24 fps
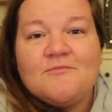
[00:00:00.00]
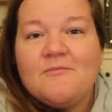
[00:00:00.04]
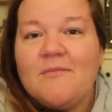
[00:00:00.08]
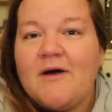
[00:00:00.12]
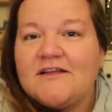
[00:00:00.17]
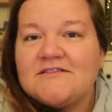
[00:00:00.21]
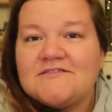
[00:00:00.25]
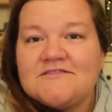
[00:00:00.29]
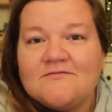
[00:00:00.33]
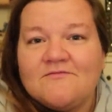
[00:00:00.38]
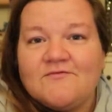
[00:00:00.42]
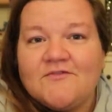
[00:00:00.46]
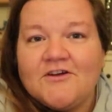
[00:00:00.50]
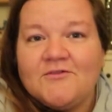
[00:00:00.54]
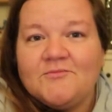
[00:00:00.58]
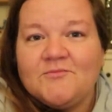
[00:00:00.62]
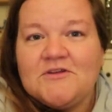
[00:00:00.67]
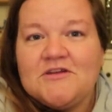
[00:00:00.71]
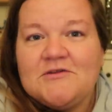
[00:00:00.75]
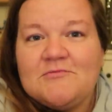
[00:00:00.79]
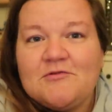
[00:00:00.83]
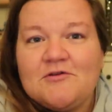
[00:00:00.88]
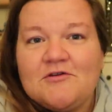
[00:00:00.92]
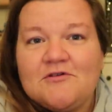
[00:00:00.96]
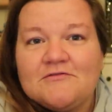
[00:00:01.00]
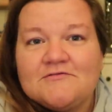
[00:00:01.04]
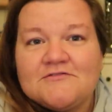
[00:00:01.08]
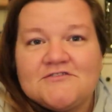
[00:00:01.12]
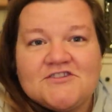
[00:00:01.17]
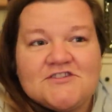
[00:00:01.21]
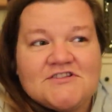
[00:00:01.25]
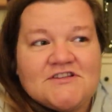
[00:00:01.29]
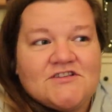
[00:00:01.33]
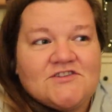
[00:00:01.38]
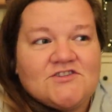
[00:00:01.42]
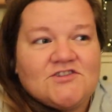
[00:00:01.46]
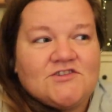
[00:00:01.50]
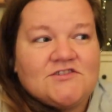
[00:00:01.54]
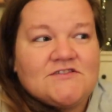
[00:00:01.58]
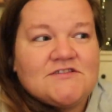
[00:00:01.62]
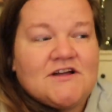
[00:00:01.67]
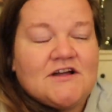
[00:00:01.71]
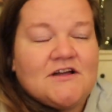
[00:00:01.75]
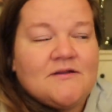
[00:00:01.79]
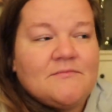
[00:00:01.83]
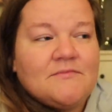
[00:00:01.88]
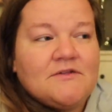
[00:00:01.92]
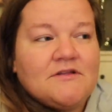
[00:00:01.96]
met some fun people it was just such a good
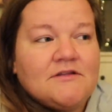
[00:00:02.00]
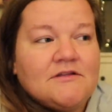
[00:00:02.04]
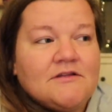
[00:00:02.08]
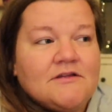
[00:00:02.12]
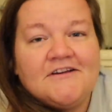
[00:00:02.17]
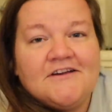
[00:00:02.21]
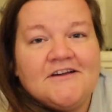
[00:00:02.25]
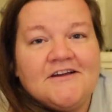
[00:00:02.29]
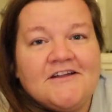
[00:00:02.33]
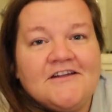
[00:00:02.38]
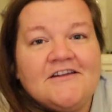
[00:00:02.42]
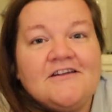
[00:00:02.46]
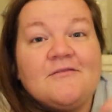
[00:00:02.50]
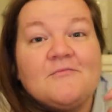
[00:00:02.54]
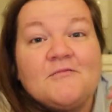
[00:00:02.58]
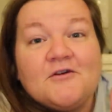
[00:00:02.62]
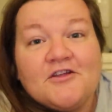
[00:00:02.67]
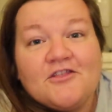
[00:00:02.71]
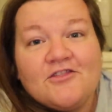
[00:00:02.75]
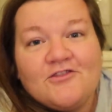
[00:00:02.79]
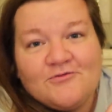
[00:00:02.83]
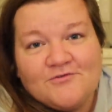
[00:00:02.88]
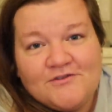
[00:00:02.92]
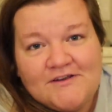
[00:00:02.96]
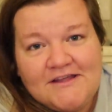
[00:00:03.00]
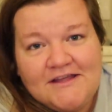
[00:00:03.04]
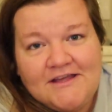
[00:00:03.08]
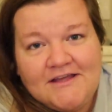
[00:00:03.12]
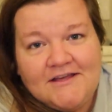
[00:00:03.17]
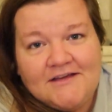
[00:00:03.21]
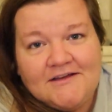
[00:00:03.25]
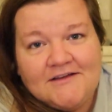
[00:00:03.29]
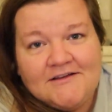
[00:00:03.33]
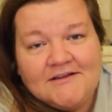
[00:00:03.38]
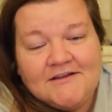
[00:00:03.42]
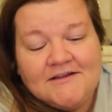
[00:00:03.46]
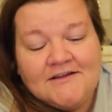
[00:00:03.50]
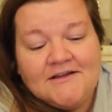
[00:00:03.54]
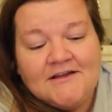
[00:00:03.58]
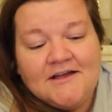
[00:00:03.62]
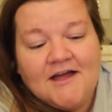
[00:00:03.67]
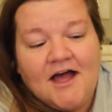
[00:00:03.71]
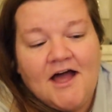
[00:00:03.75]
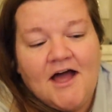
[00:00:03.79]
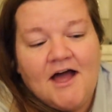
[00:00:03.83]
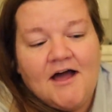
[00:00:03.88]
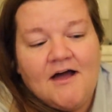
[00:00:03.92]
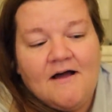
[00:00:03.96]
time number three
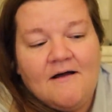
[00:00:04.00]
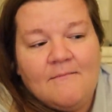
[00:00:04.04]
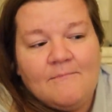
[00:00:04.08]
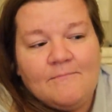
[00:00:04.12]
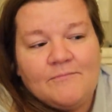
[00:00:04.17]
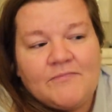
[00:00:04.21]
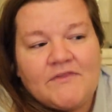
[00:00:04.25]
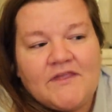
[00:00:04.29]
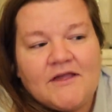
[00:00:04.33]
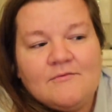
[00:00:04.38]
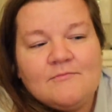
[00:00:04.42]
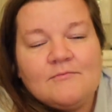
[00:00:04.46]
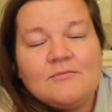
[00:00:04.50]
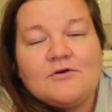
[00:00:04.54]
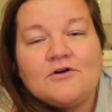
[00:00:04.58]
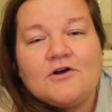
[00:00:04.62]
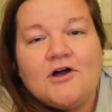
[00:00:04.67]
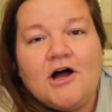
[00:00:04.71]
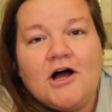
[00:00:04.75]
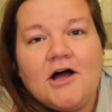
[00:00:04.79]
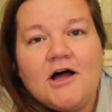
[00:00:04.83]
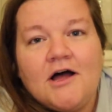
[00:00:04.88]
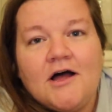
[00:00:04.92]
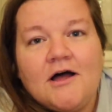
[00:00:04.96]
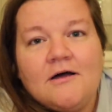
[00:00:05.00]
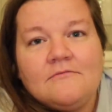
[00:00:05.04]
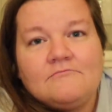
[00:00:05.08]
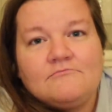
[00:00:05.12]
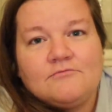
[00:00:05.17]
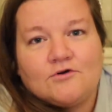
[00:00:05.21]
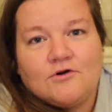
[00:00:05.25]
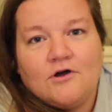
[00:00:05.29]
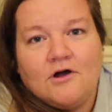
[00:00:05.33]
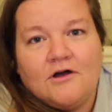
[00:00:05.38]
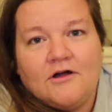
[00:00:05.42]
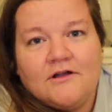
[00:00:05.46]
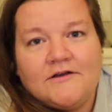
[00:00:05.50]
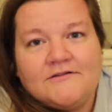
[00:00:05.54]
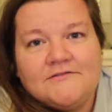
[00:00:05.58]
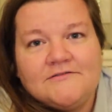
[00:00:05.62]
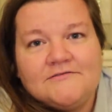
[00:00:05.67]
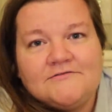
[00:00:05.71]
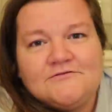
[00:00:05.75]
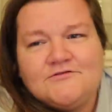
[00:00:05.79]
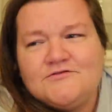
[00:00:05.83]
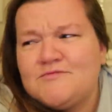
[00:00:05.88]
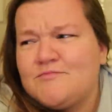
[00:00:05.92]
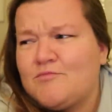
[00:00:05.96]
um bron bron
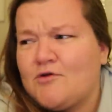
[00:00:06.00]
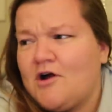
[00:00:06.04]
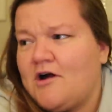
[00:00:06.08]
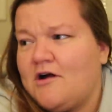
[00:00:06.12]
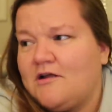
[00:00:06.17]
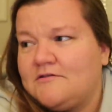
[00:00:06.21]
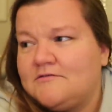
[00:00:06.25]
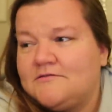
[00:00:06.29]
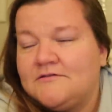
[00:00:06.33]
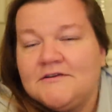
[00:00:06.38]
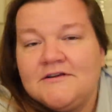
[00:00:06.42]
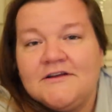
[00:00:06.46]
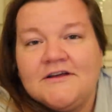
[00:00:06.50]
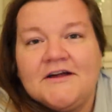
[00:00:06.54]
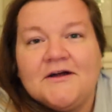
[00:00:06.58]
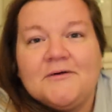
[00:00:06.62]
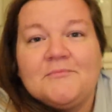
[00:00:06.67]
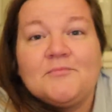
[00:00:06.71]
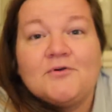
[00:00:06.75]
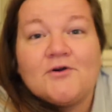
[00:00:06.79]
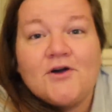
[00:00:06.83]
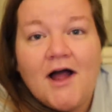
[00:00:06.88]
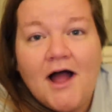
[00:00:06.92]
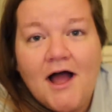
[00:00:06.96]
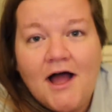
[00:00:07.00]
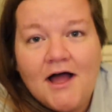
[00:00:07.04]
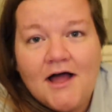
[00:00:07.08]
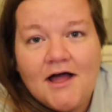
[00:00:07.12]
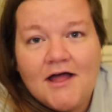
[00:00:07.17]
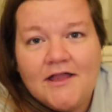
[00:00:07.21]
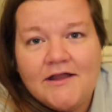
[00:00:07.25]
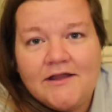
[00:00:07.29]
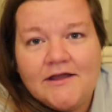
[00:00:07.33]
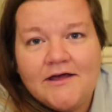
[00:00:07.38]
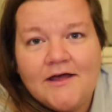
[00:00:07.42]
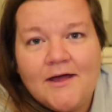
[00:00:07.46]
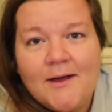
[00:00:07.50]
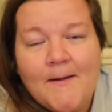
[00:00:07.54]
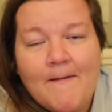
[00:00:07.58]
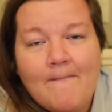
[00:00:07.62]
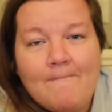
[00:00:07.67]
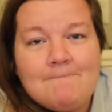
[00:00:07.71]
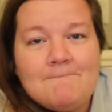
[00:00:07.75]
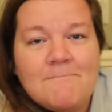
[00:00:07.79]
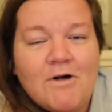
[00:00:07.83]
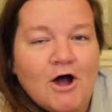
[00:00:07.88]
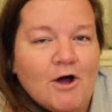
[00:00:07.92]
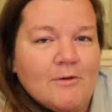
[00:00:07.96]
who's bron bron
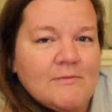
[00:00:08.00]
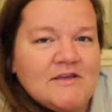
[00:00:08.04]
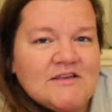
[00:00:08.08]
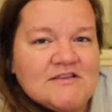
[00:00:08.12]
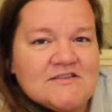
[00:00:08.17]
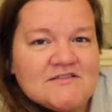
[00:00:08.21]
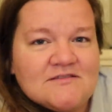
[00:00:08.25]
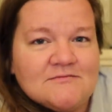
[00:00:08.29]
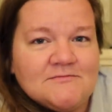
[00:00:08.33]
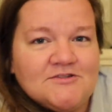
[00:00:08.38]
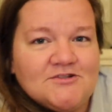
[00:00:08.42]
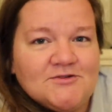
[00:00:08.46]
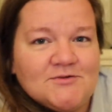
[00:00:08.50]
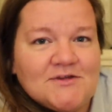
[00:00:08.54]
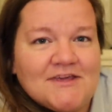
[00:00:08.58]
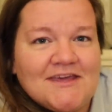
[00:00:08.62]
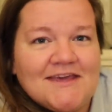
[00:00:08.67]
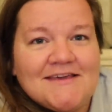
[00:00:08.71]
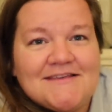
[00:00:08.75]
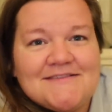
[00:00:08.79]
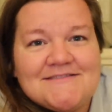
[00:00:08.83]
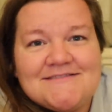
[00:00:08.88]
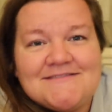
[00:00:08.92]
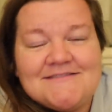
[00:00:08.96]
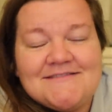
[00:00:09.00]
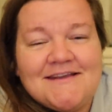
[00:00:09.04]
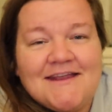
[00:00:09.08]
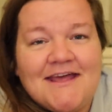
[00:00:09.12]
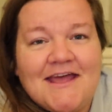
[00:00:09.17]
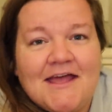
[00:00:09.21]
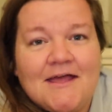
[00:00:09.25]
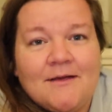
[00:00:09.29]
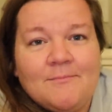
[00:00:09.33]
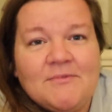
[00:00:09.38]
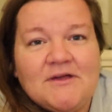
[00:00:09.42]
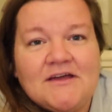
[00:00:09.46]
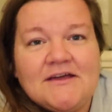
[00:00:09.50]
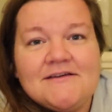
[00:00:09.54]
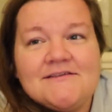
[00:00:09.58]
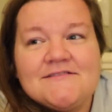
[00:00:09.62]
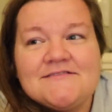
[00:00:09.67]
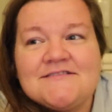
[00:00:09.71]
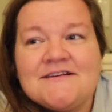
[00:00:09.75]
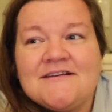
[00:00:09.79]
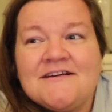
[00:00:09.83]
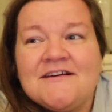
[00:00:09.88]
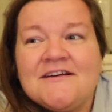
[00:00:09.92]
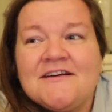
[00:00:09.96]
bought me some new kicks today
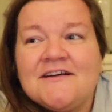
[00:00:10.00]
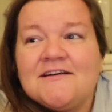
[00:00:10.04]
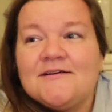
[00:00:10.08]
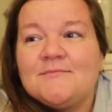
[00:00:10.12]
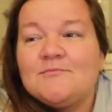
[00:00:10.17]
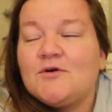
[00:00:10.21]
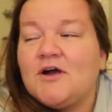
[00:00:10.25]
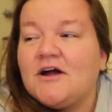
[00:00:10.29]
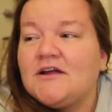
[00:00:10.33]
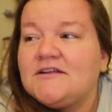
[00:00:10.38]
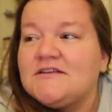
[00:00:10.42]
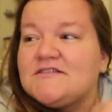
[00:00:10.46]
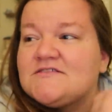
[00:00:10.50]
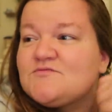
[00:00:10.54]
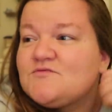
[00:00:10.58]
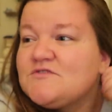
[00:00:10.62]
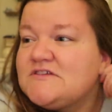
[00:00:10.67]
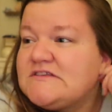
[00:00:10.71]
because Bron has